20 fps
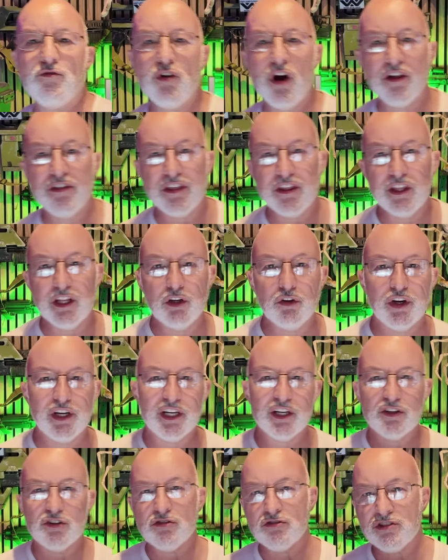rather than looking
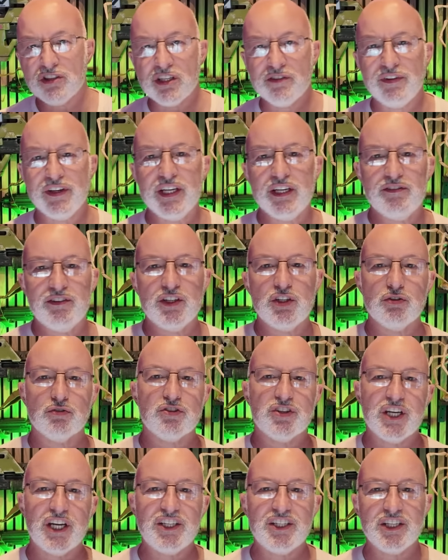at dozens of individual
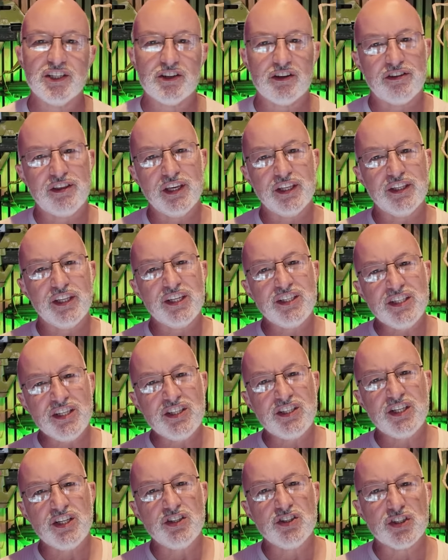settings, I think these
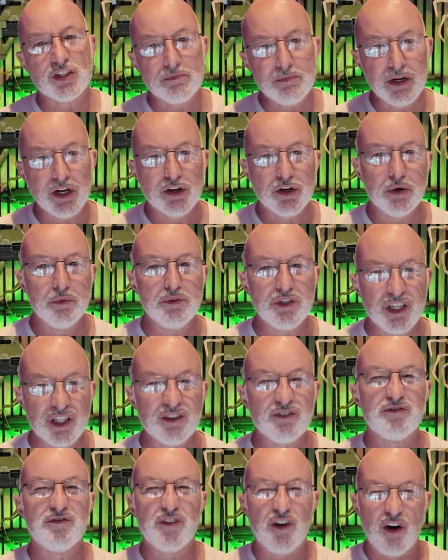decisions can be grouped
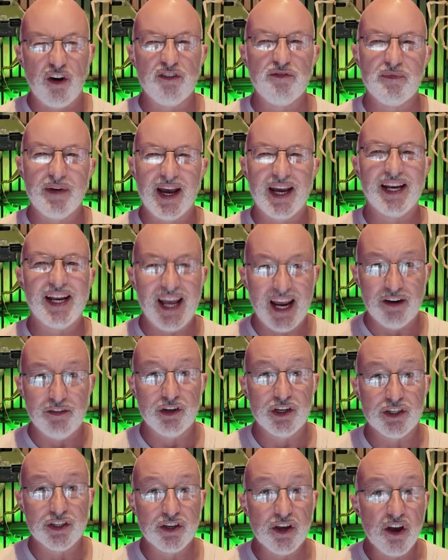into 5 main
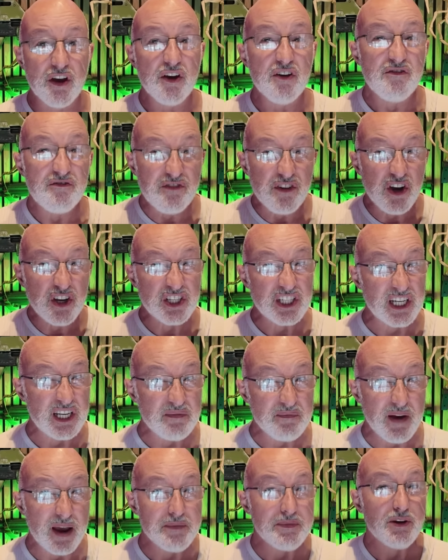areas. Firstly,
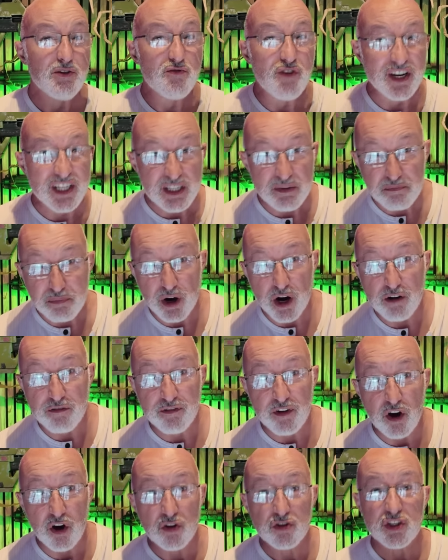maybe your resin
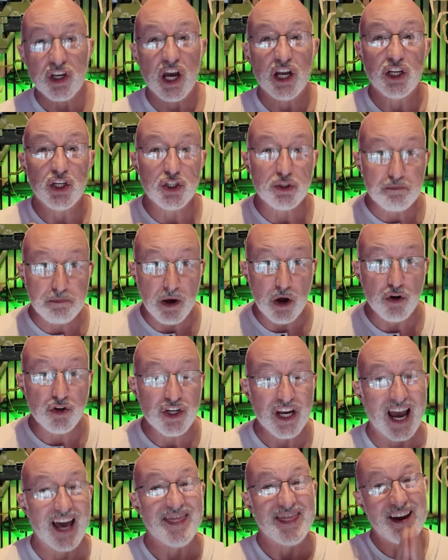profiles and
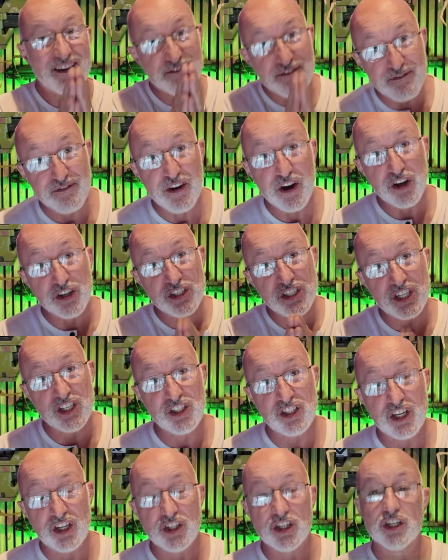exposure, and that first
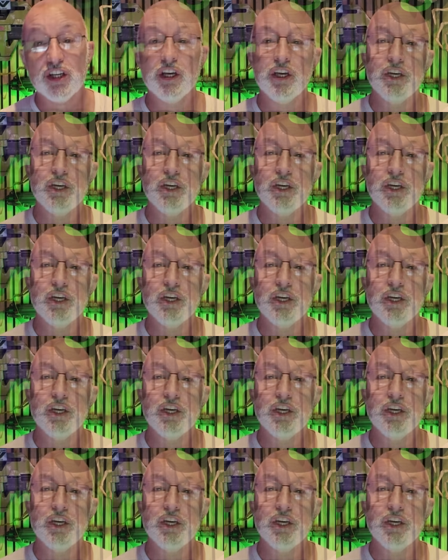decision